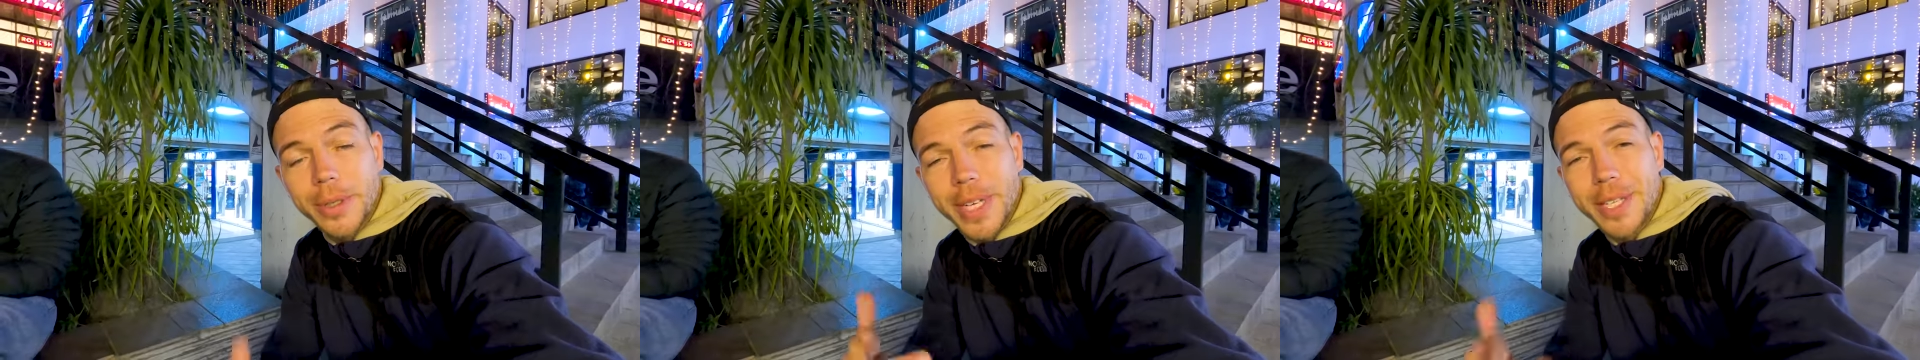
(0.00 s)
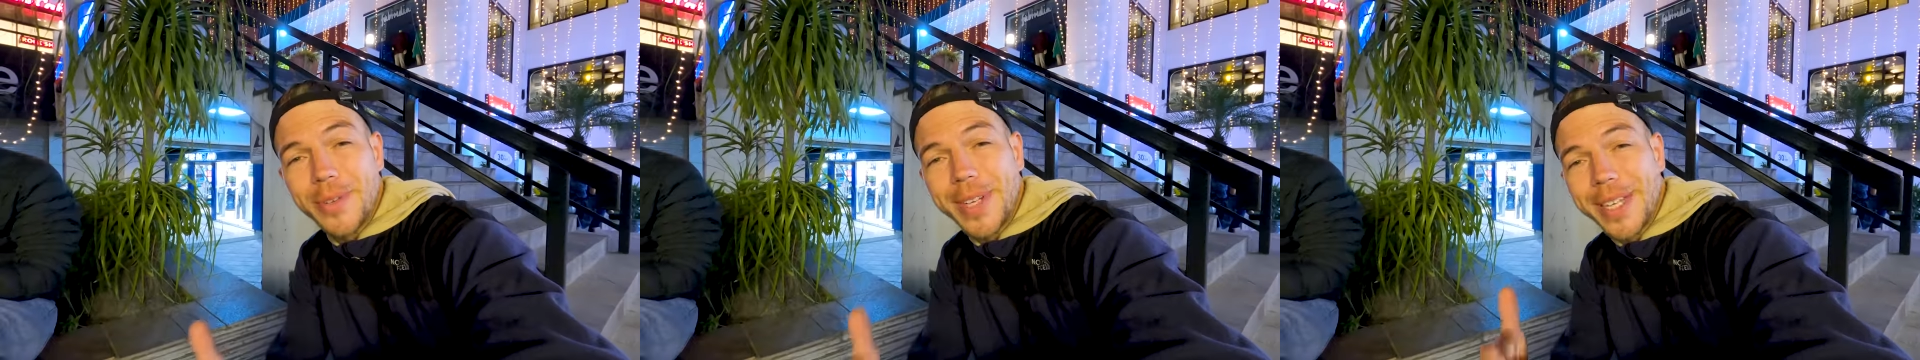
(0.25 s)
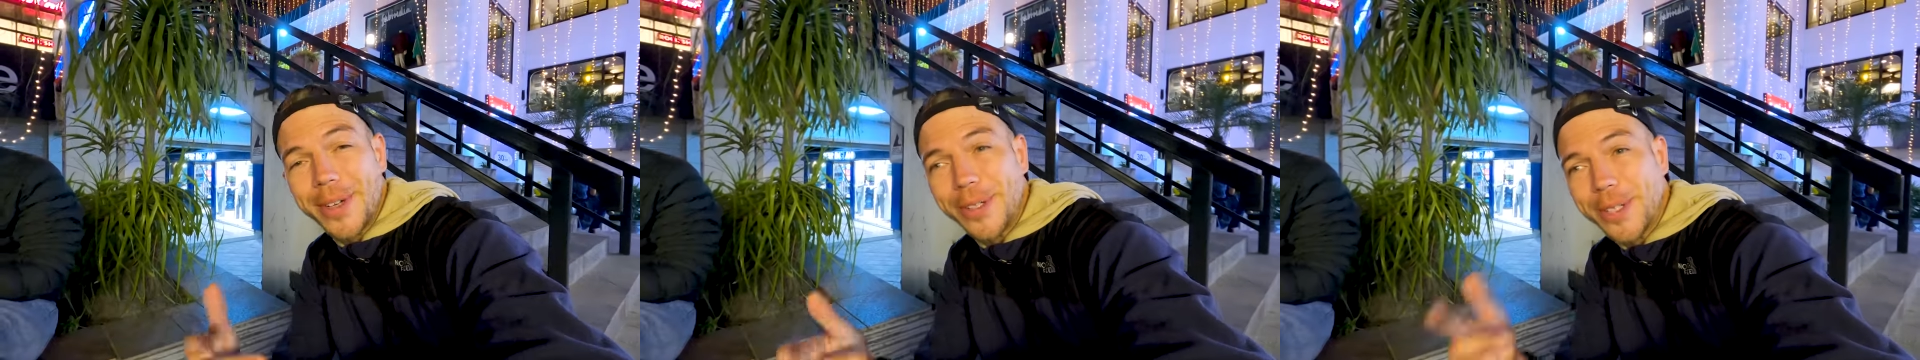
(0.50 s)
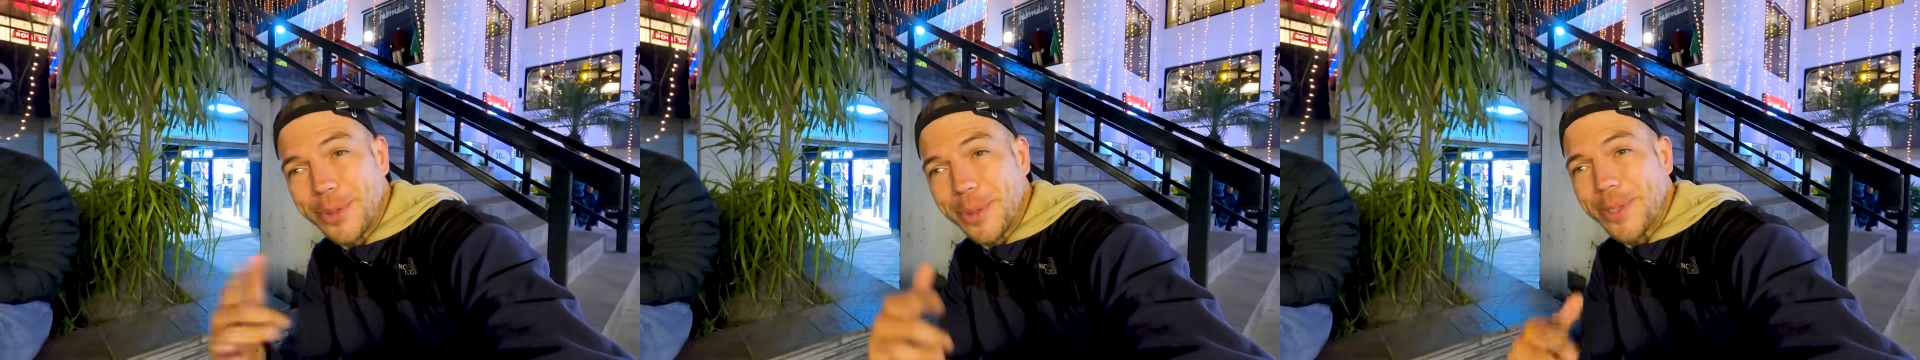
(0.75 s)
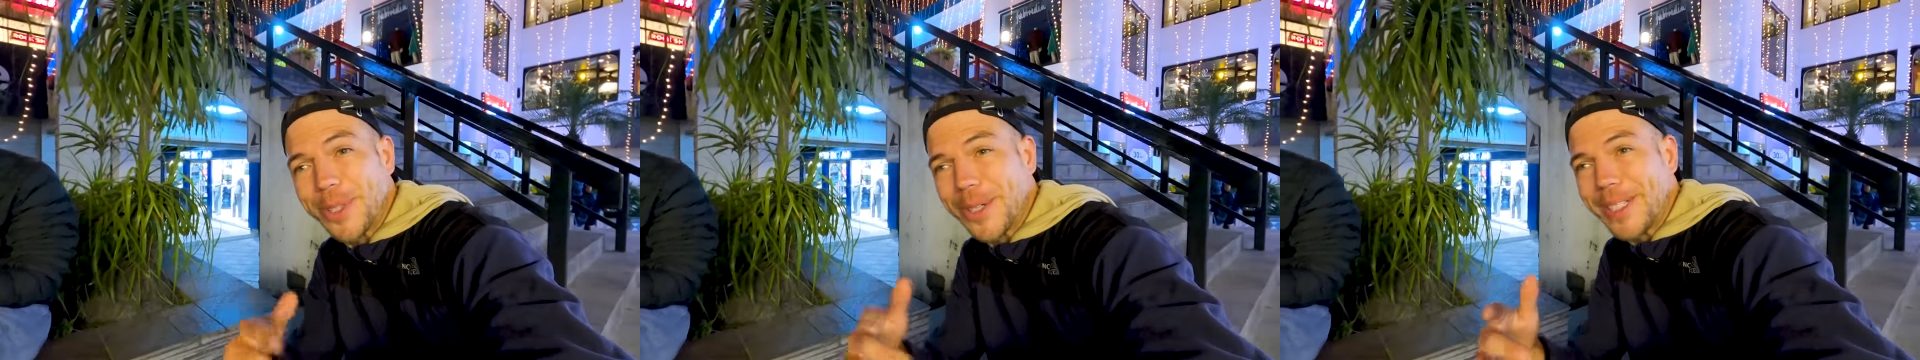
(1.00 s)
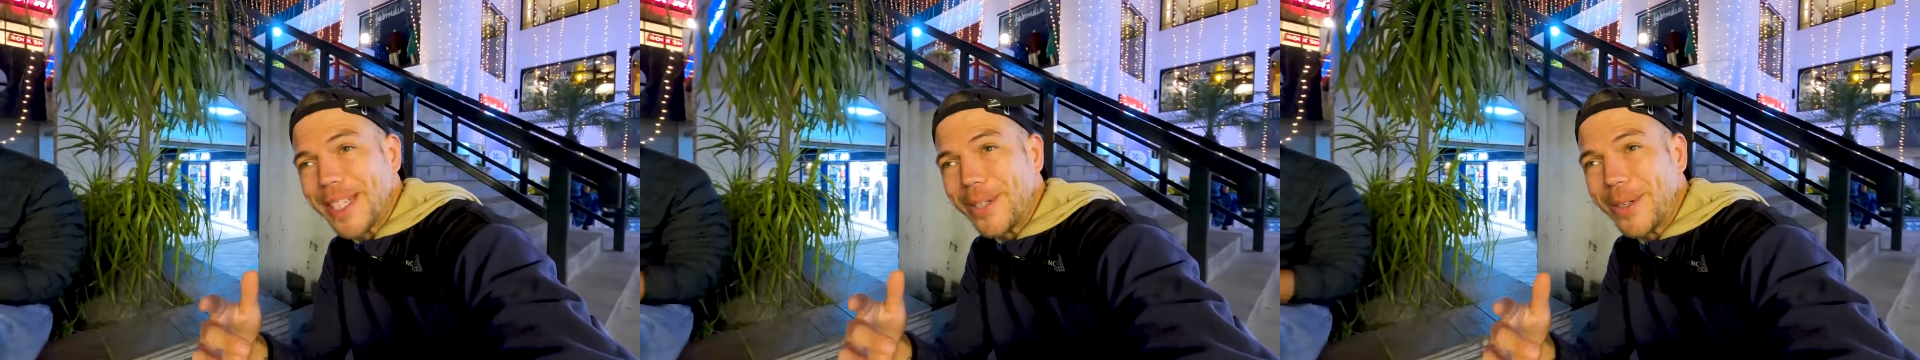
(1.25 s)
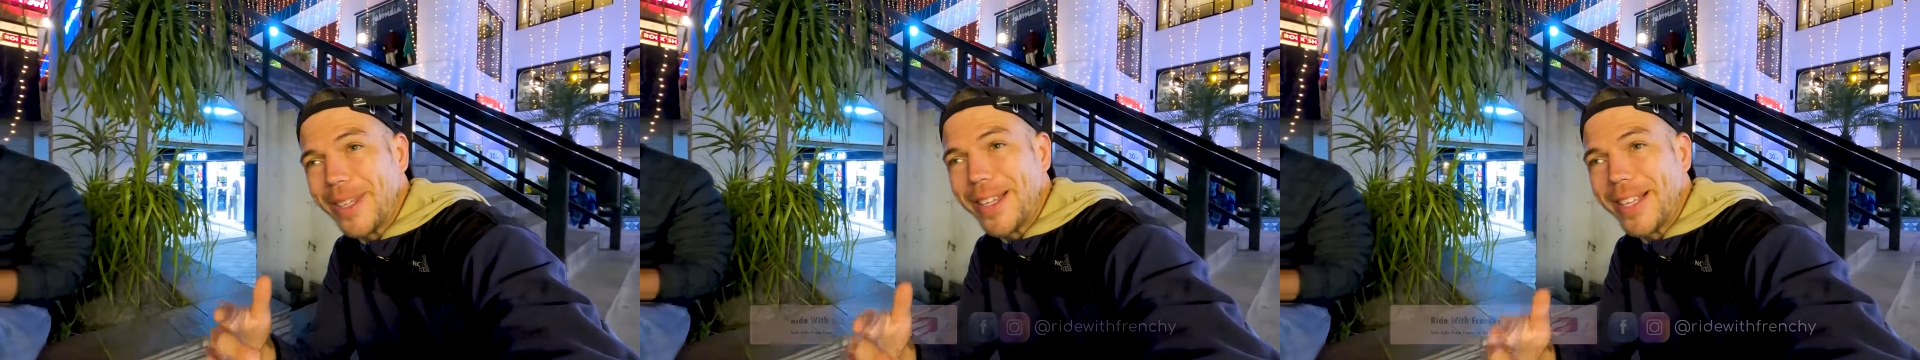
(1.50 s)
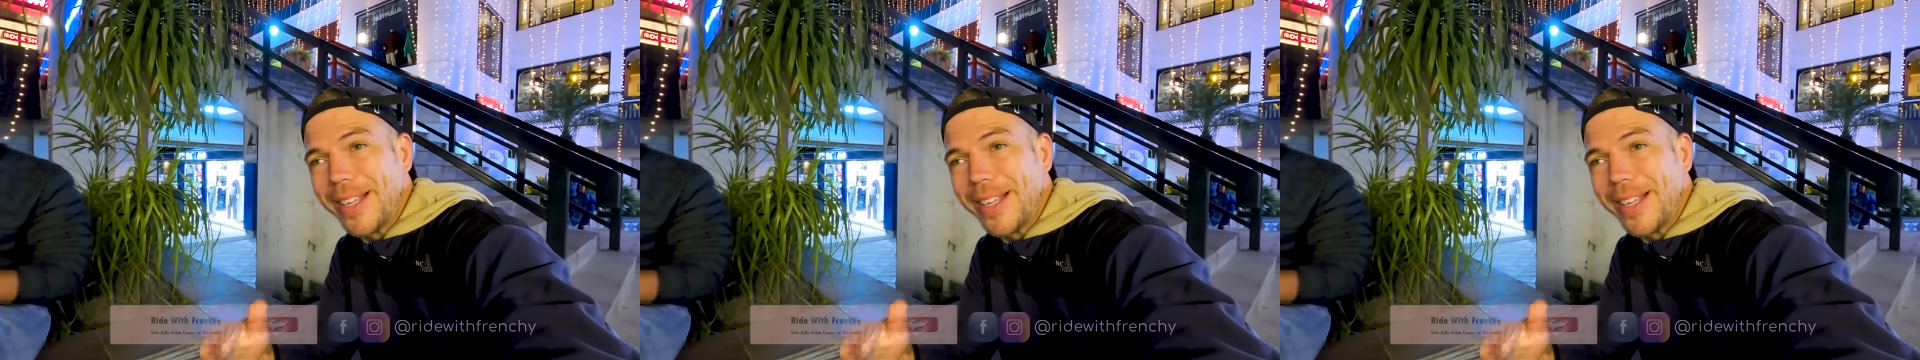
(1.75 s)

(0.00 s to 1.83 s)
today's video, the drone shots and all.